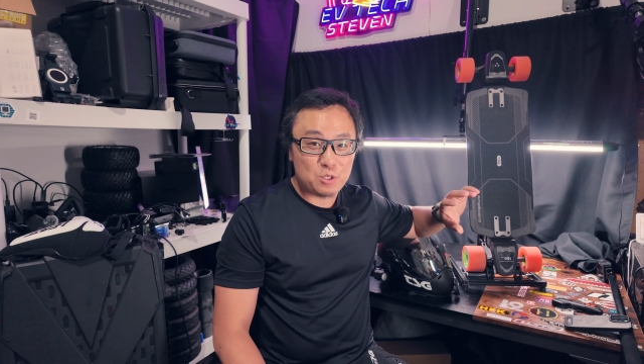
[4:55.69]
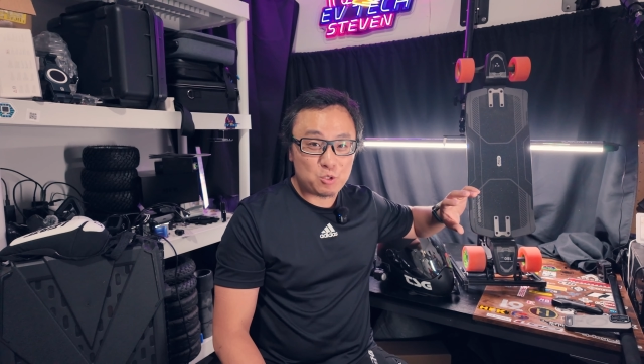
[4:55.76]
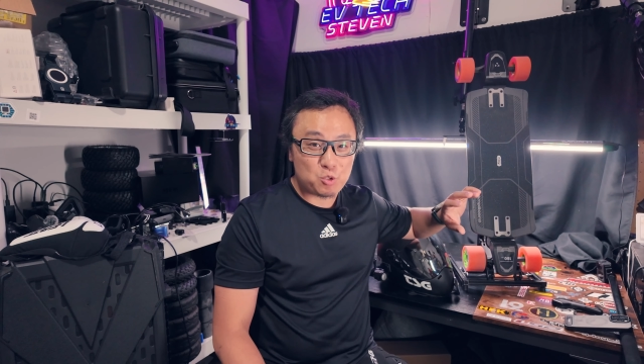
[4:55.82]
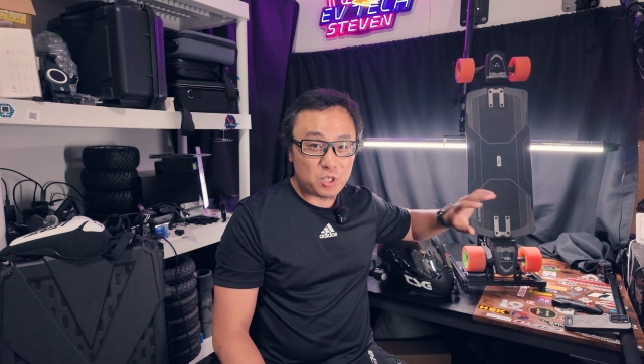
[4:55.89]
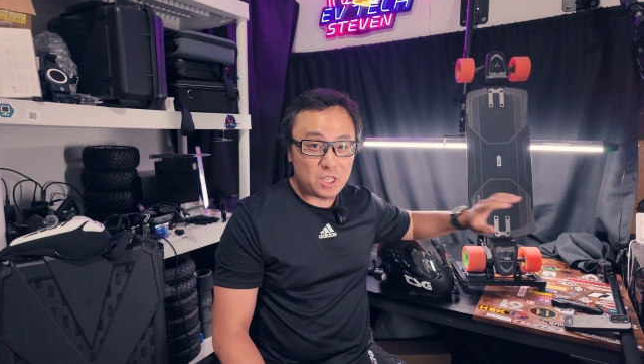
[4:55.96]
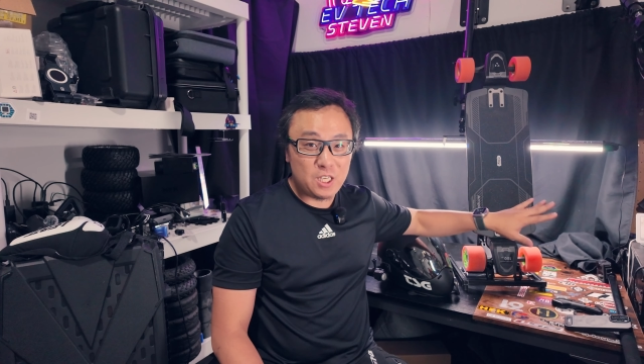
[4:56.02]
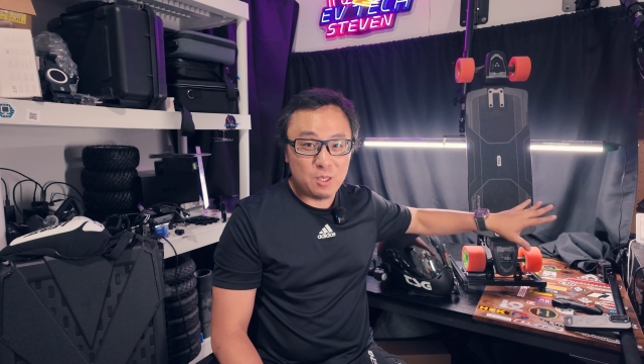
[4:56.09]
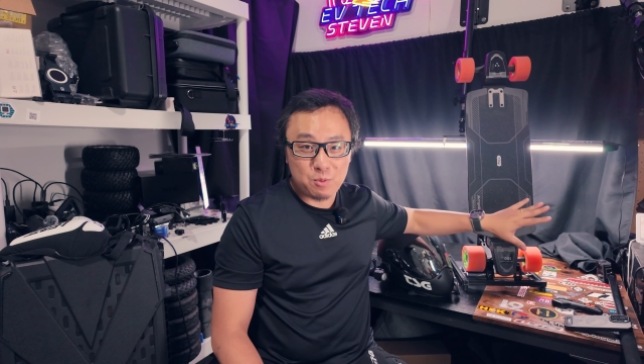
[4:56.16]

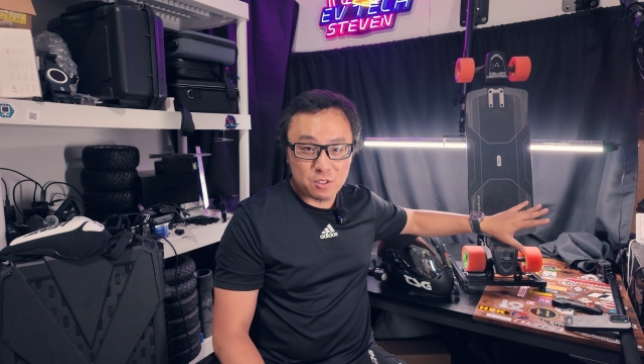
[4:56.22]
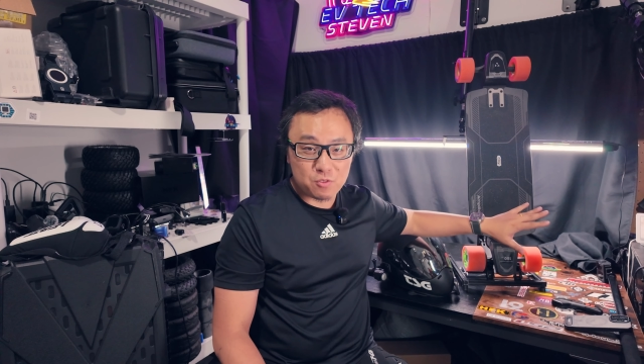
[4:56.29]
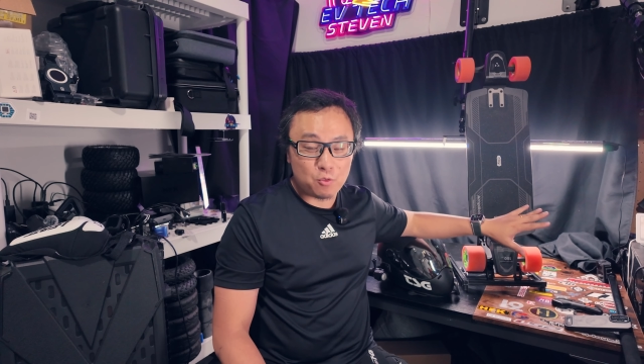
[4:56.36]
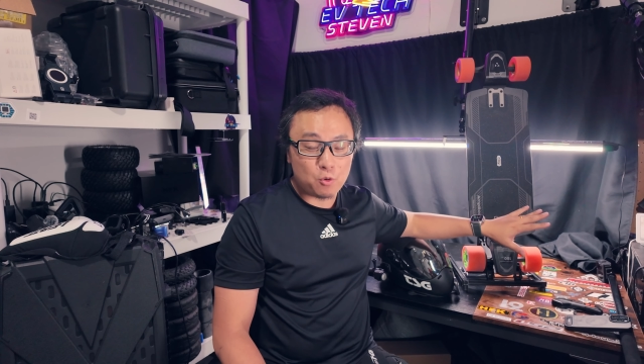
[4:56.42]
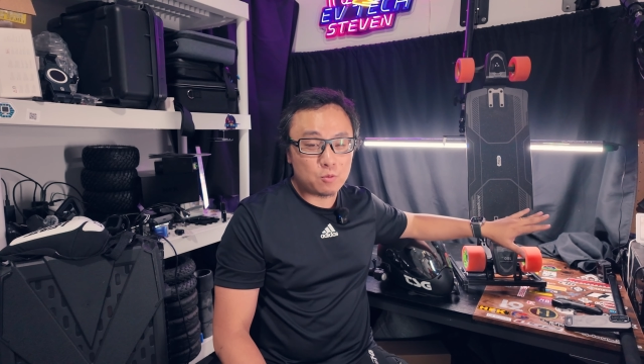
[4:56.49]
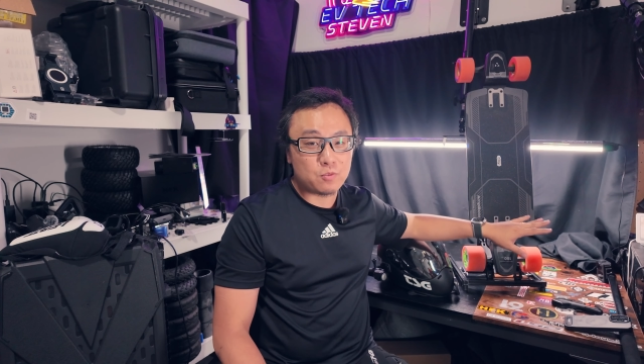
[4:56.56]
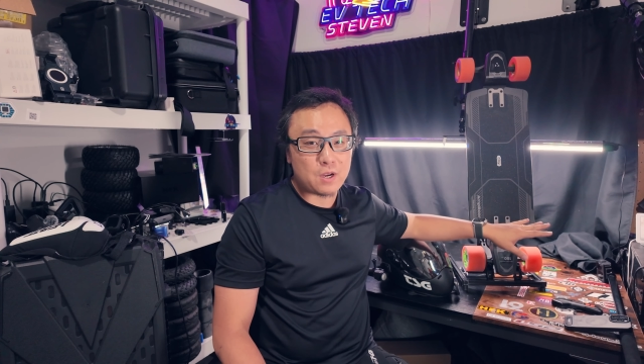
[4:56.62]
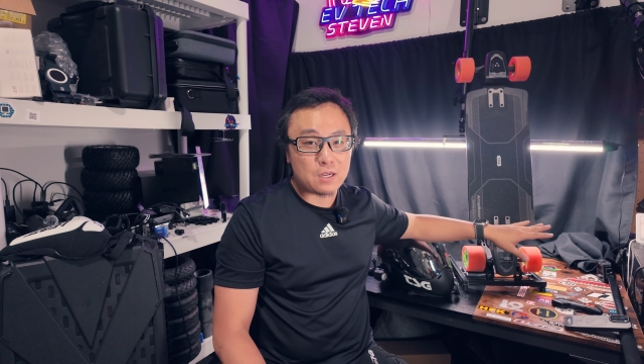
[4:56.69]
Keep this
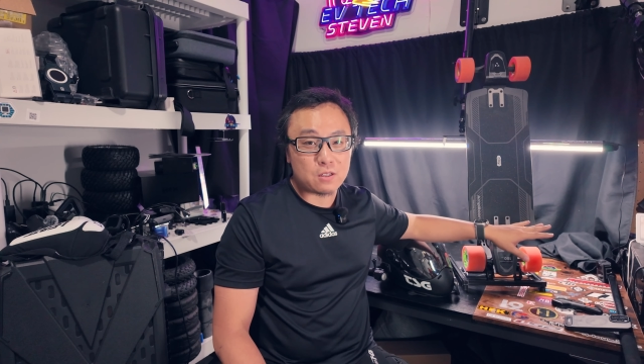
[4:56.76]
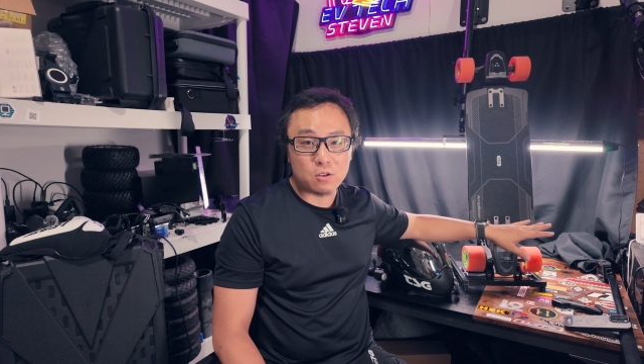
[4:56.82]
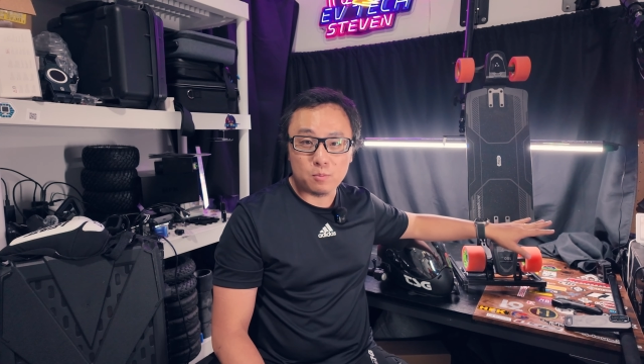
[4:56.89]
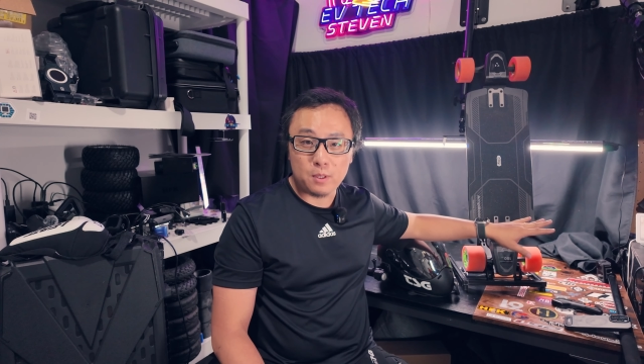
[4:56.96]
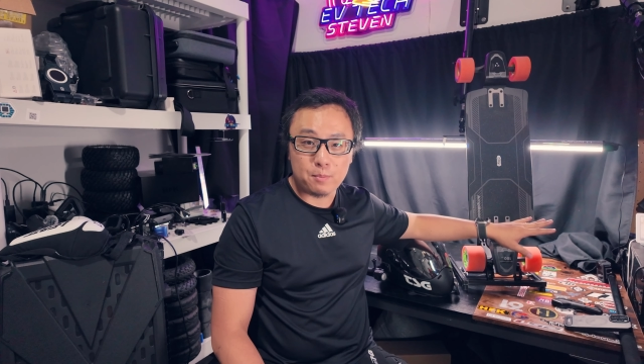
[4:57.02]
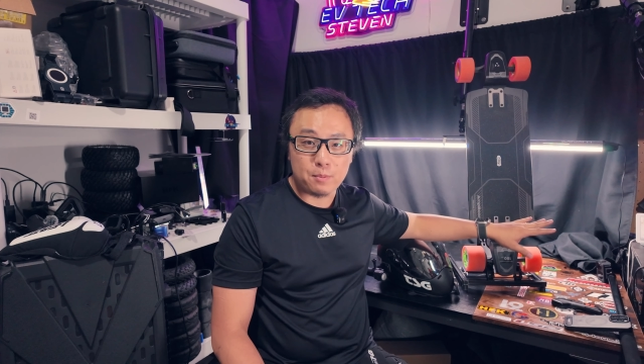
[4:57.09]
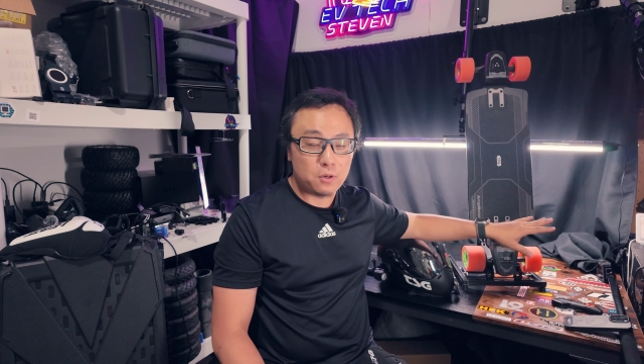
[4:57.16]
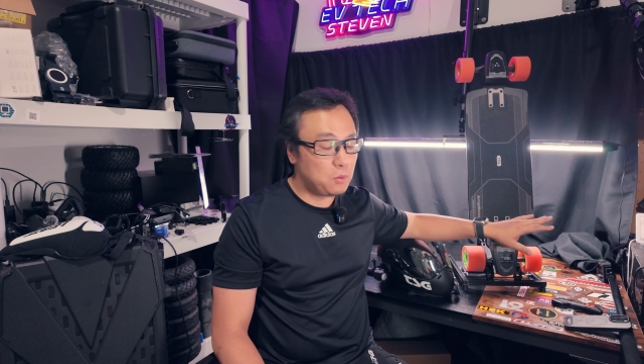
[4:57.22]
form factor,
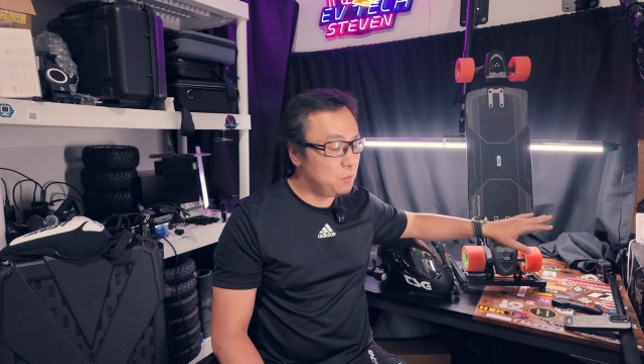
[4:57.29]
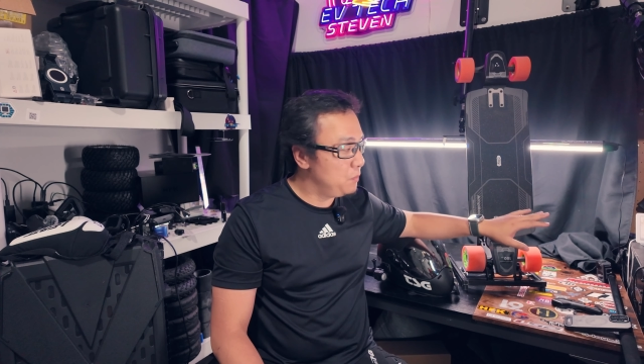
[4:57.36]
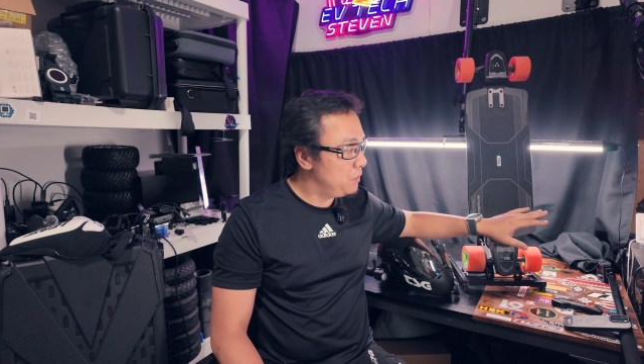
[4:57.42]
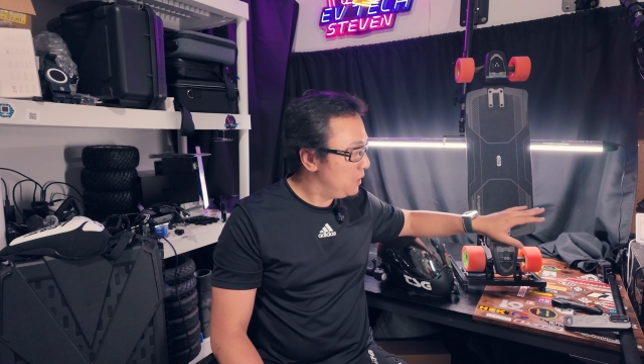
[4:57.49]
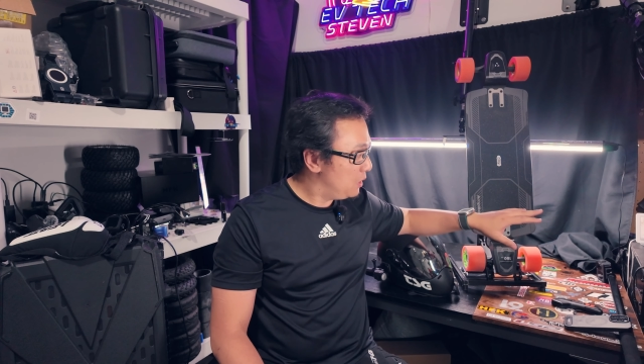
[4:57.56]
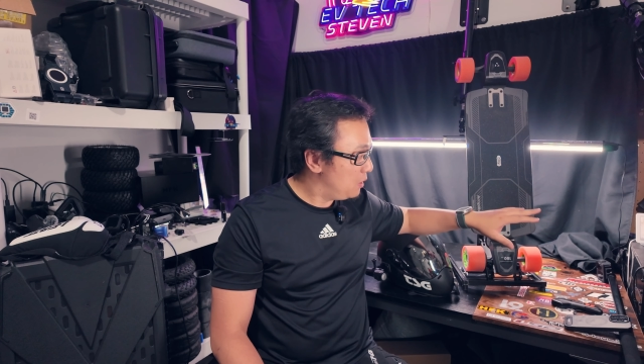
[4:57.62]
Meepo.